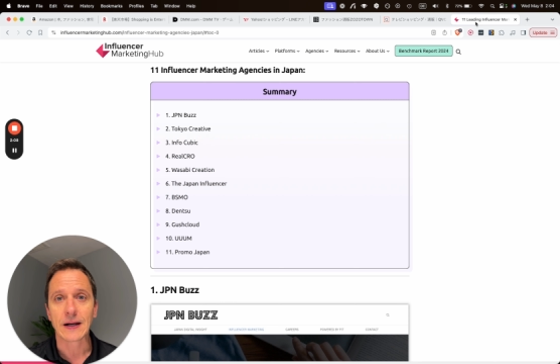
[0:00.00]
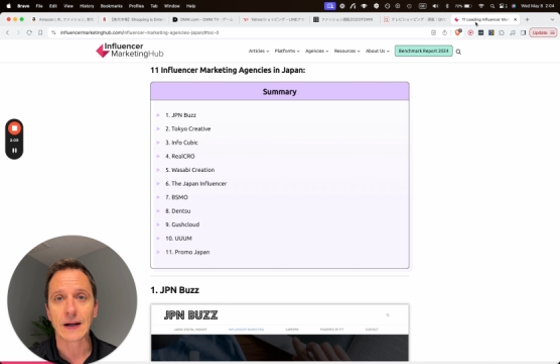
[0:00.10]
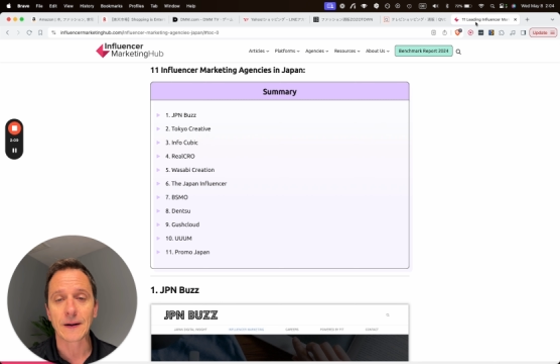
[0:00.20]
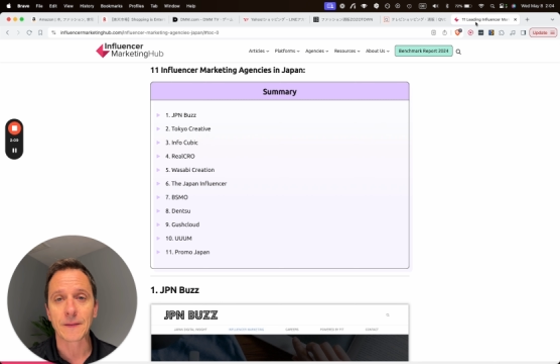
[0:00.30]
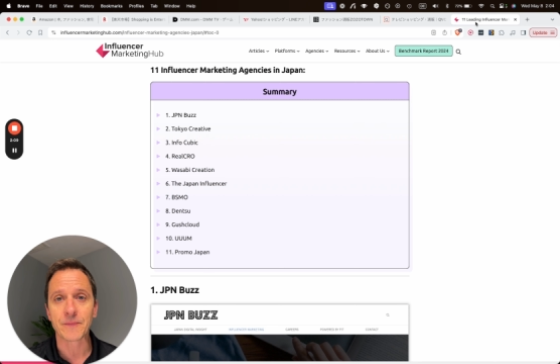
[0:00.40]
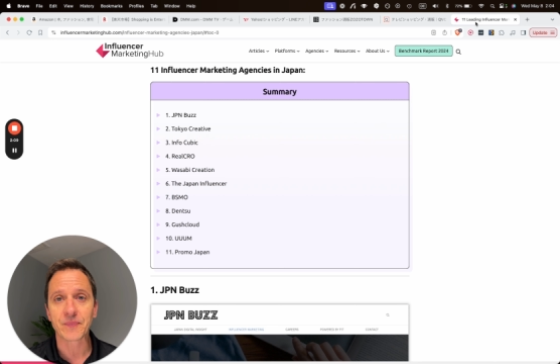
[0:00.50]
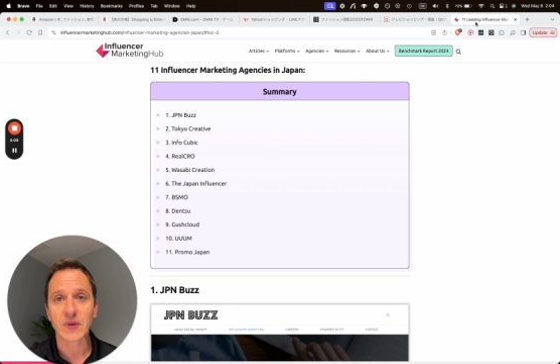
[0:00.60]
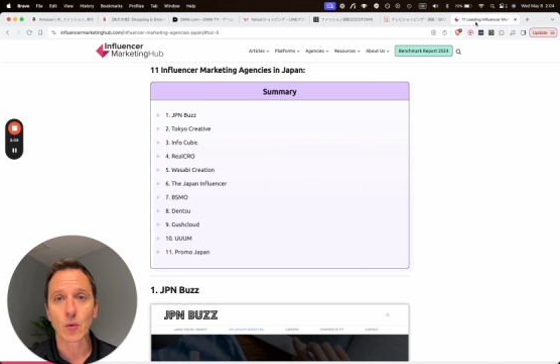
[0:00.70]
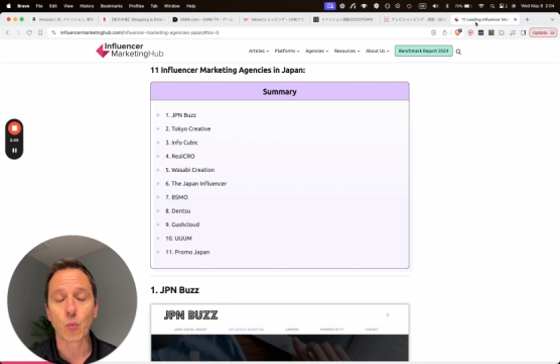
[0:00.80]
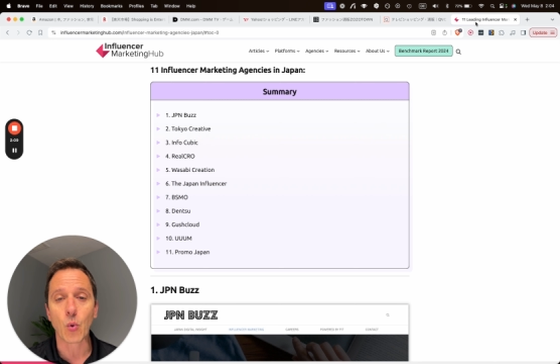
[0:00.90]

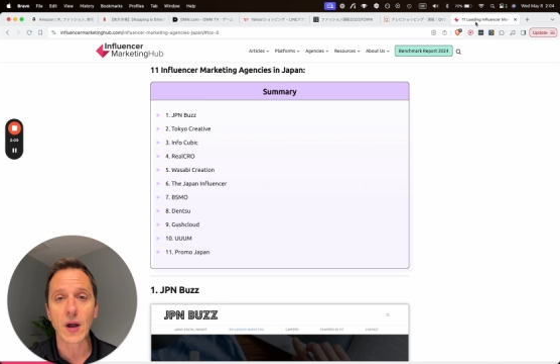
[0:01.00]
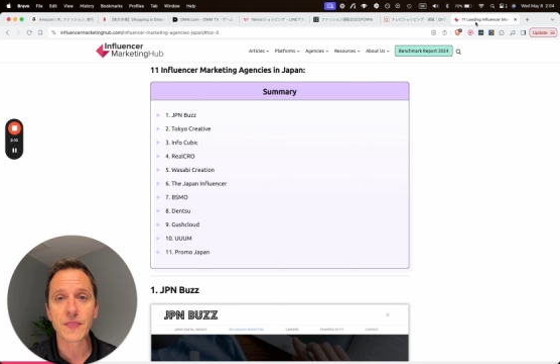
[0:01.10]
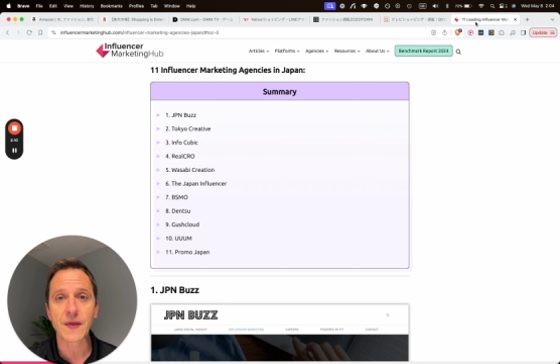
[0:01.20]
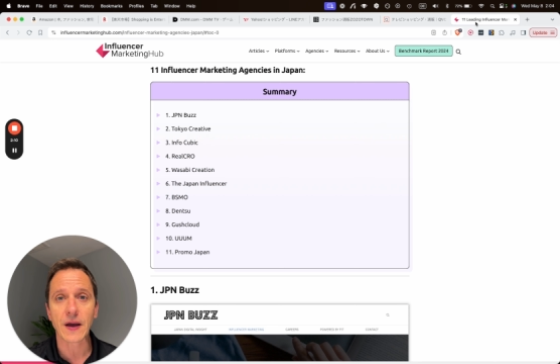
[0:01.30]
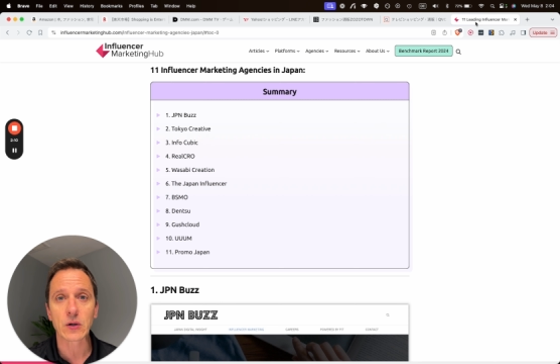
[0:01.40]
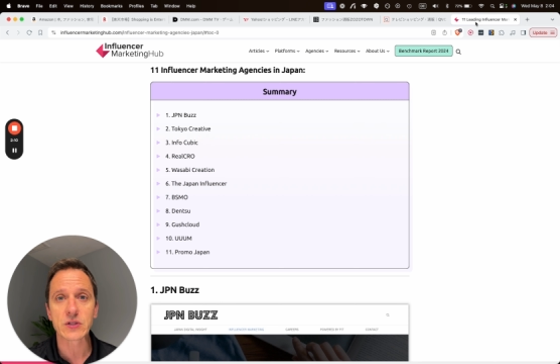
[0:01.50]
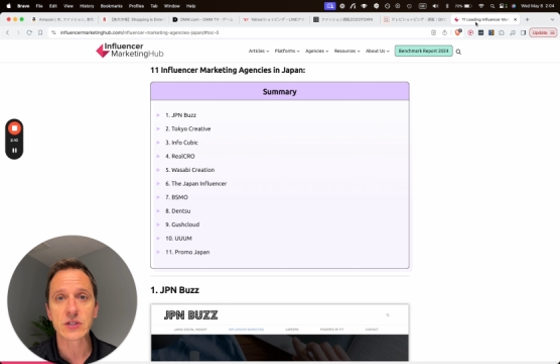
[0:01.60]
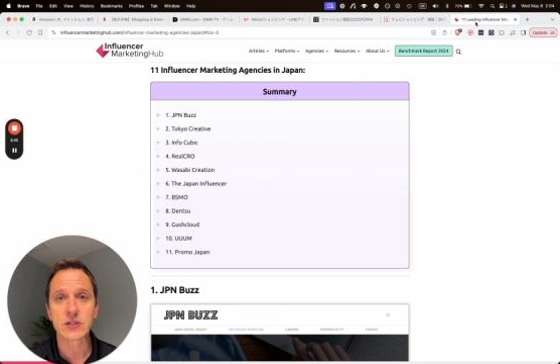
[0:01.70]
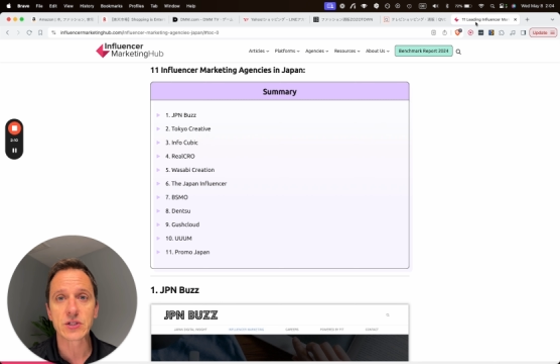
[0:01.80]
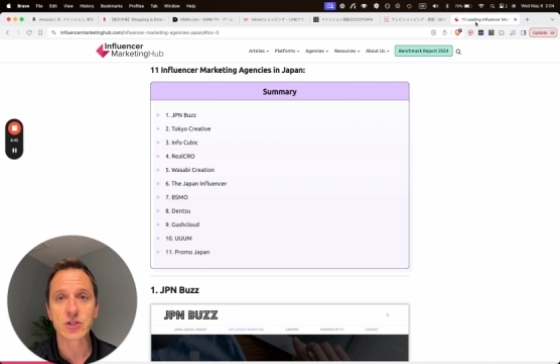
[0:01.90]

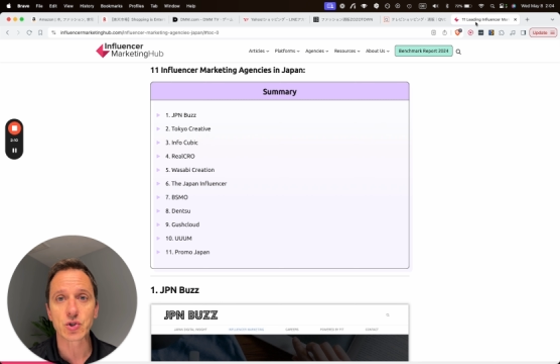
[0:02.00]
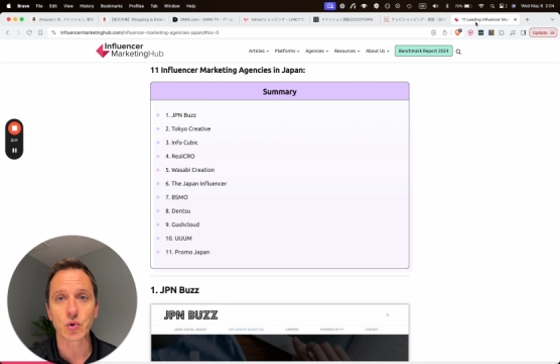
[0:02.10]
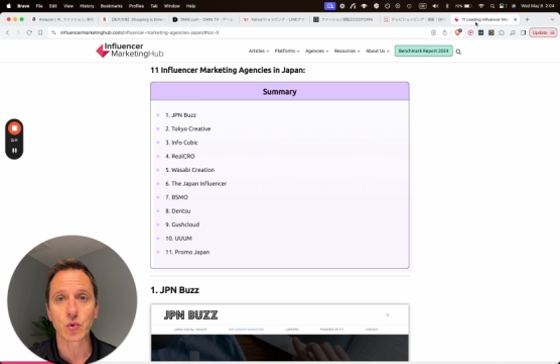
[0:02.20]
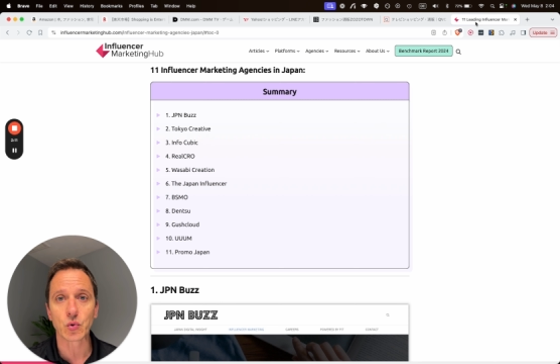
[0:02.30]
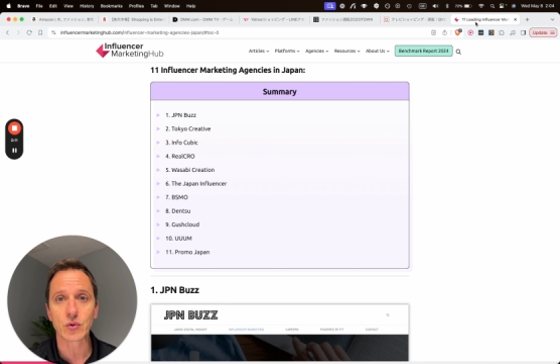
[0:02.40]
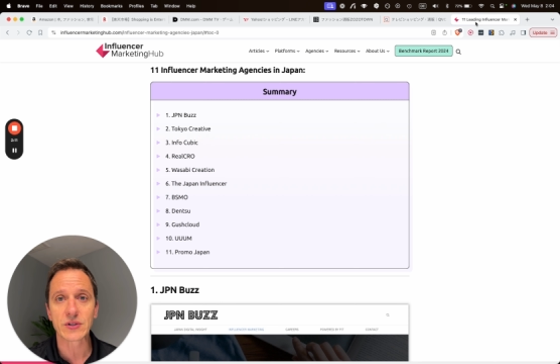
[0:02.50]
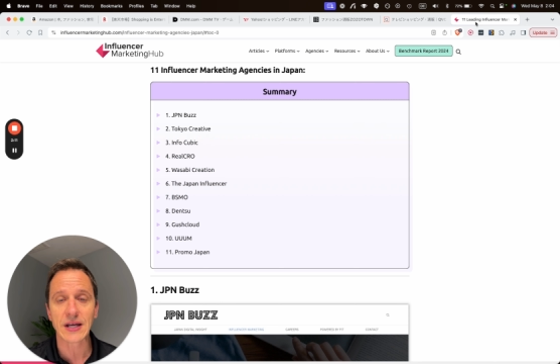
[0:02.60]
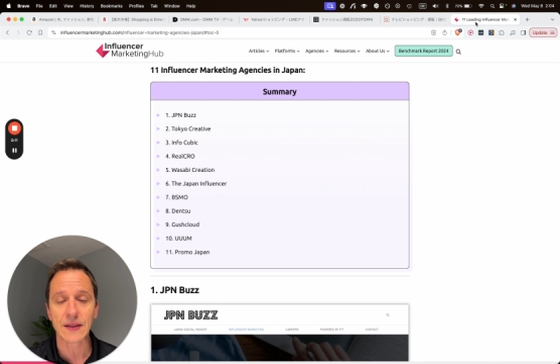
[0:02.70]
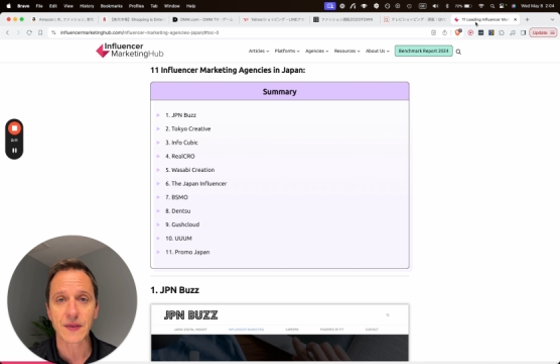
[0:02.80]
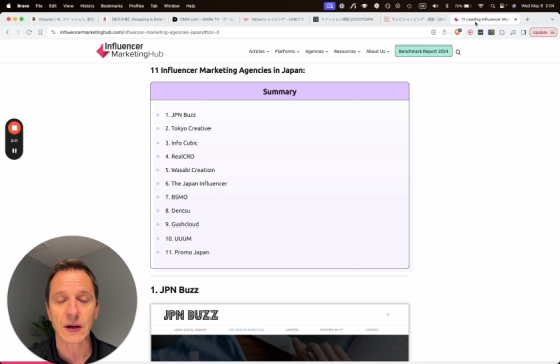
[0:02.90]
1,000 to
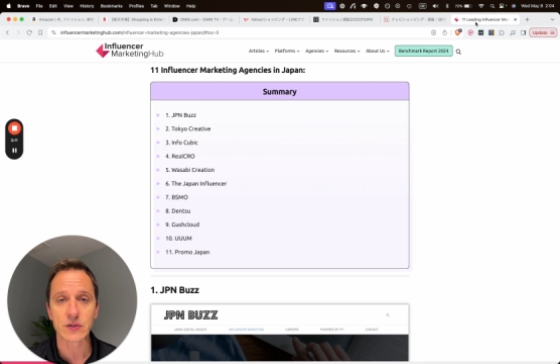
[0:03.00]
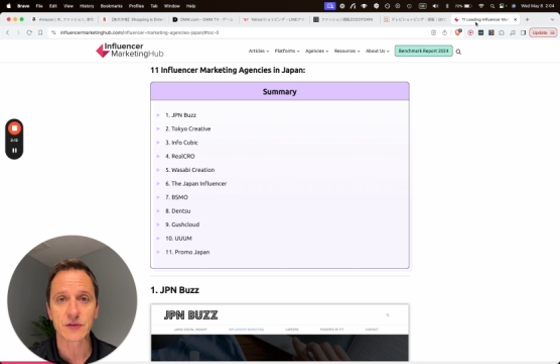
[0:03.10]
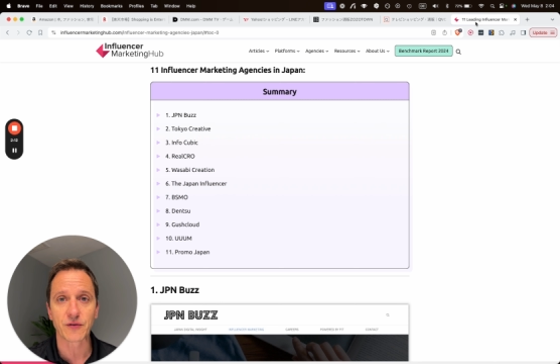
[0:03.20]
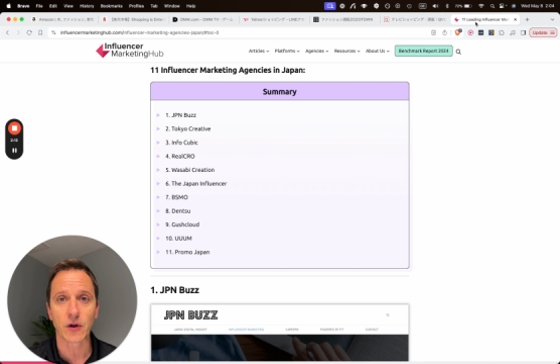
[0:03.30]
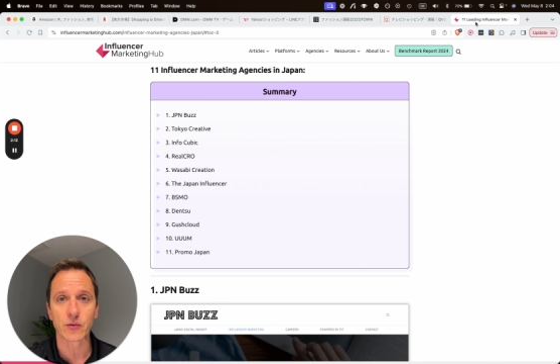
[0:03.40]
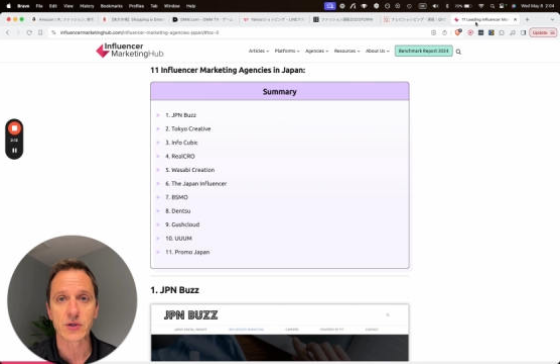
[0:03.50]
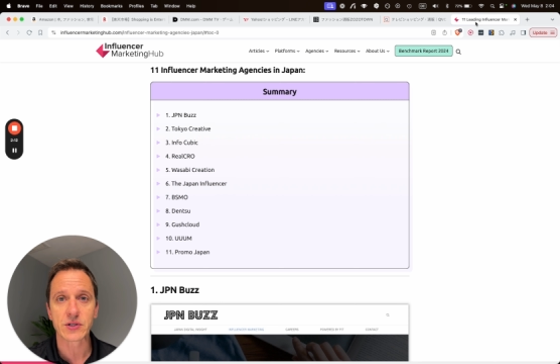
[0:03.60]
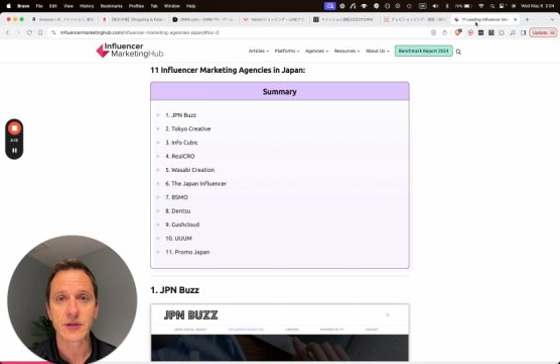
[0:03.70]
10,000 followers.